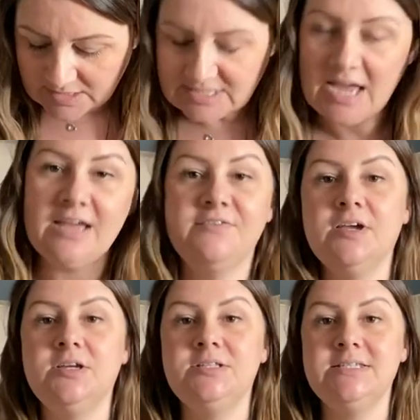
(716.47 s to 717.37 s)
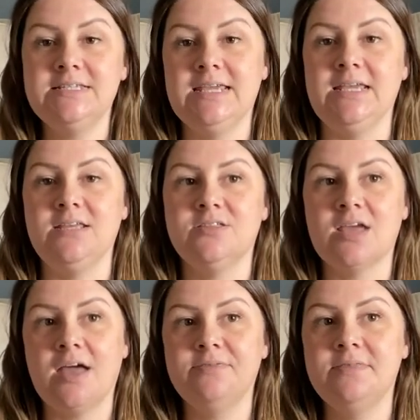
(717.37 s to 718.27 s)
To have it underneath
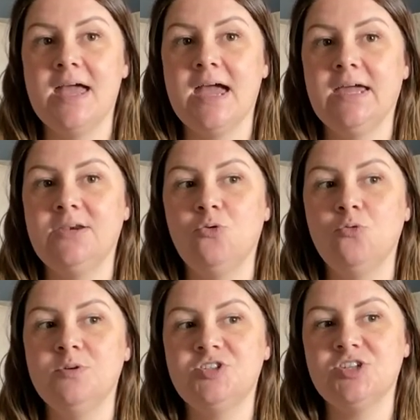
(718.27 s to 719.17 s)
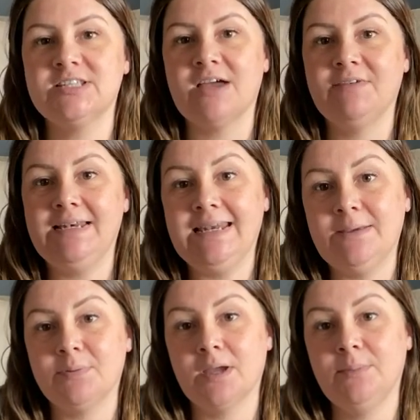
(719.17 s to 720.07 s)
and then almost just have a
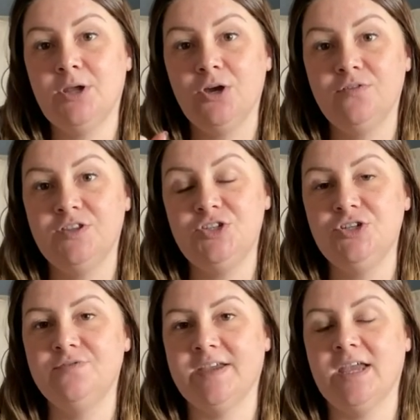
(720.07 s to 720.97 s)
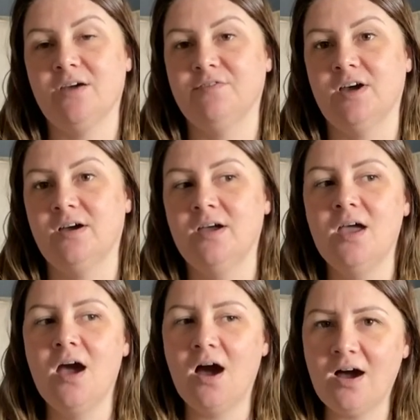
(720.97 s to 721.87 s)
lip coming over the duvet cover,
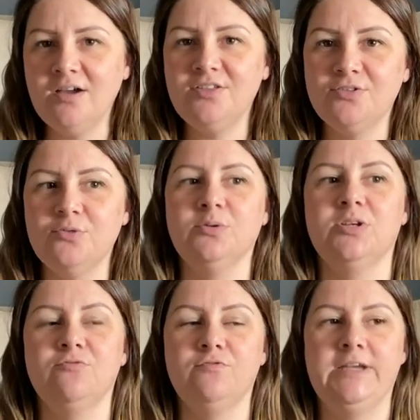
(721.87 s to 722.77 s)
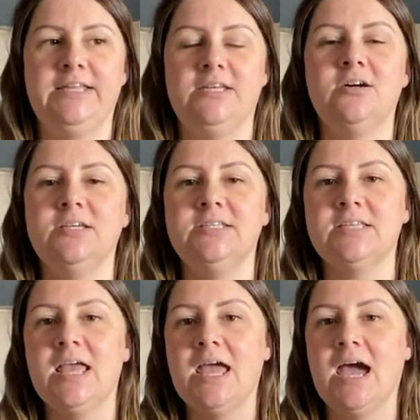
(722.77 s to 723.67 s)
I thought would look really nice.